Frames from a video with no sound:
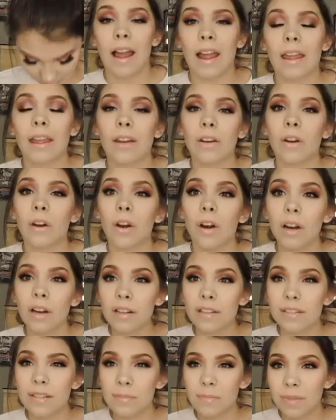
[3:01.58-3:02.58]
I had
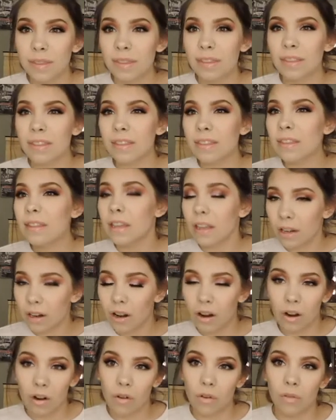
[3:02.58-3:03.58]
heard some, you
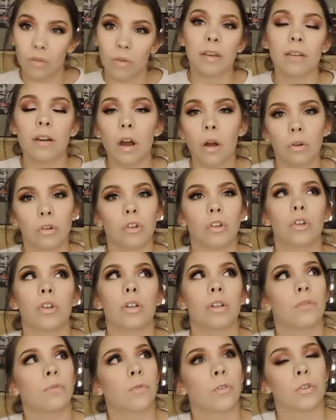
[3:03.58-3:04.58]
know, it's not
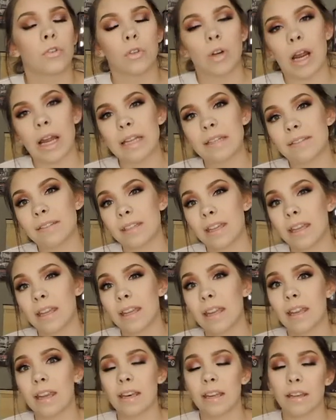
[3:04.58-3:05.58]
good for dry
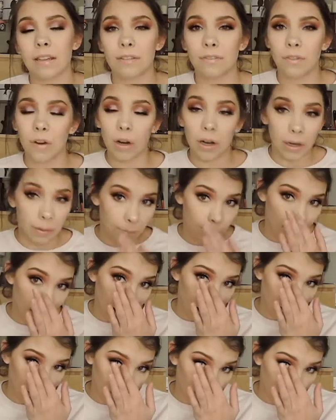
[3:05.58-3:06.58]
skin, it's very
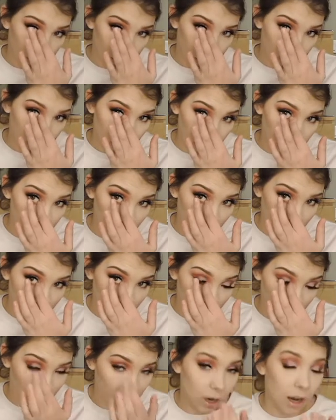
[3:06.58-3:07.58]
matte, but I thought I'd give
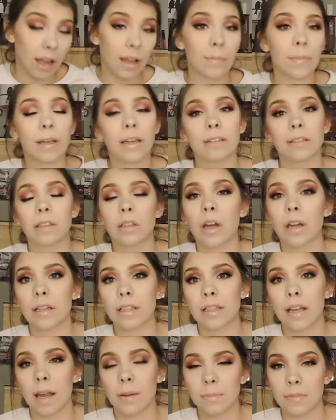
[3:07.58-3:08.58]
it a try because a lot
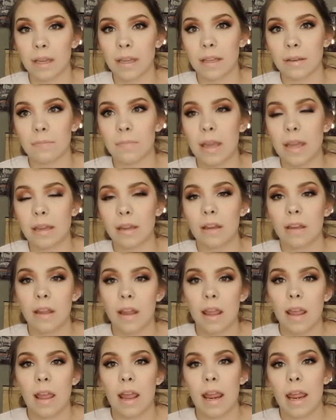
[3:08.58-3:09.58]
of times I can make
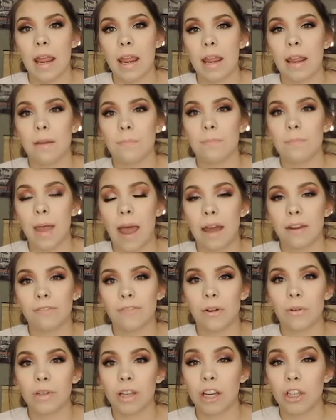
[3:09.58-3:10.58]
a matte
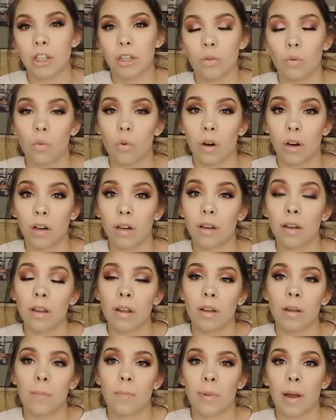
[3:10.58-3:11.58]
foundation work
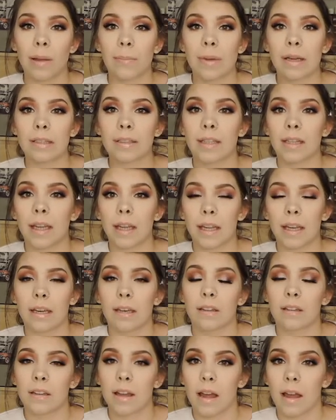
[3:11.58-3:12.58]
by mixing
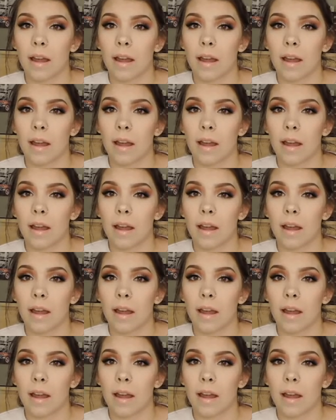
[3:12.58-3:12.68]
in